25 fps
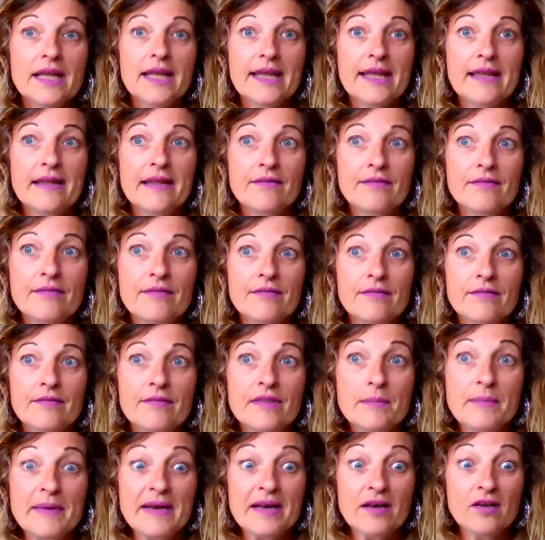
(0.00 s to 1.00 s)
in
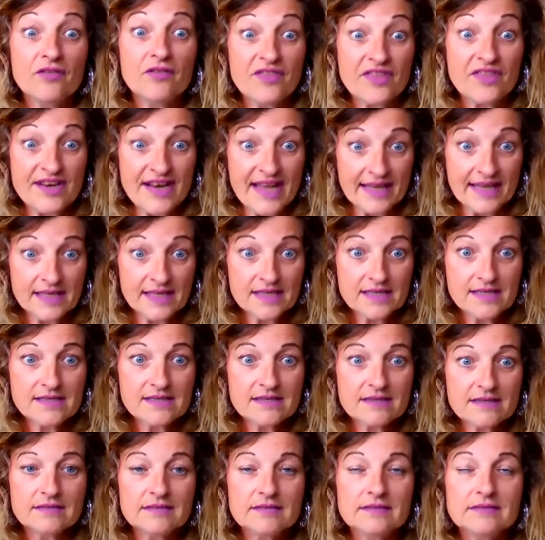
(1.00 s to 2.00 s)
the middle of the
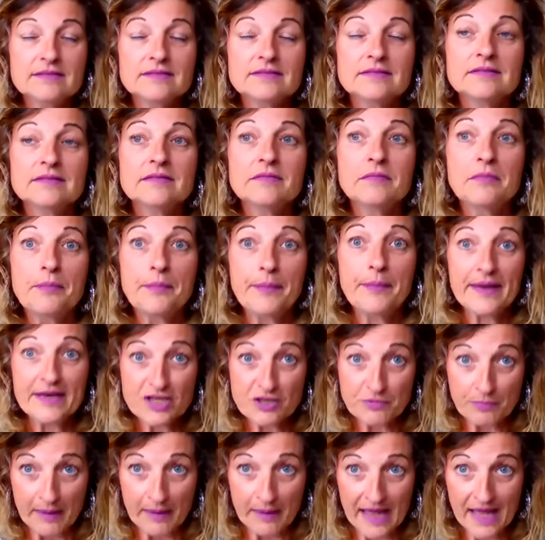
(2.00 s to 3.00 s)
night
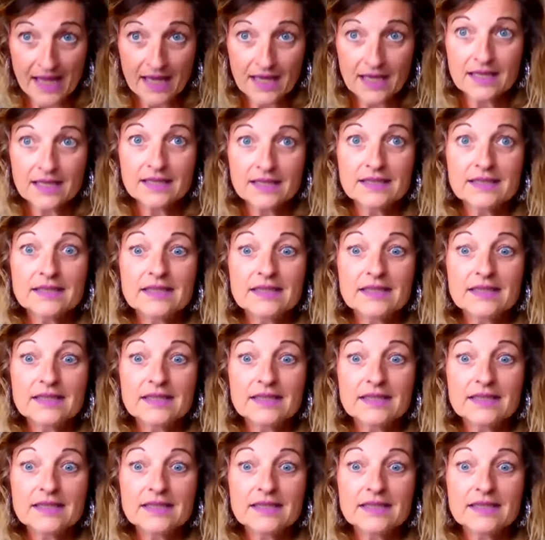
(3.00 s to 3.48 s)
pitch black